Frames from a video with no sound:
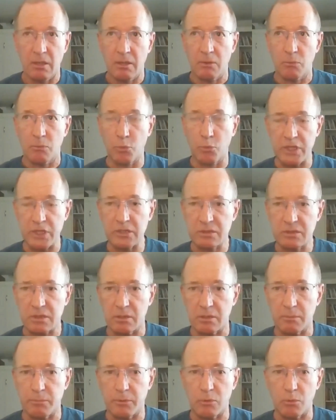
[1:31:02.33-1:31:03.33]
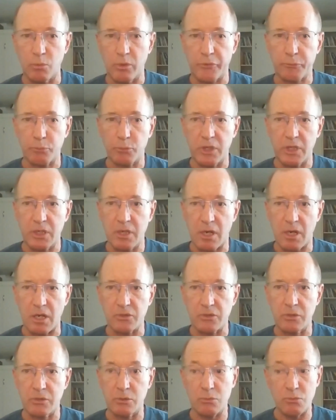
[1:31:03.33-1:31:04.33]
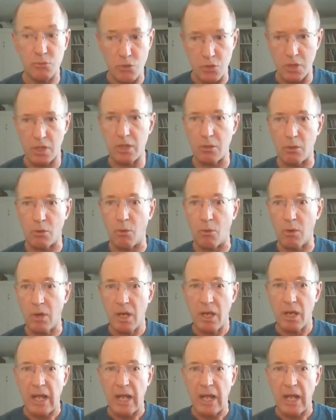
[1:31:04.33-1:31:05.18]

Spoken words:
reasonable with regard to know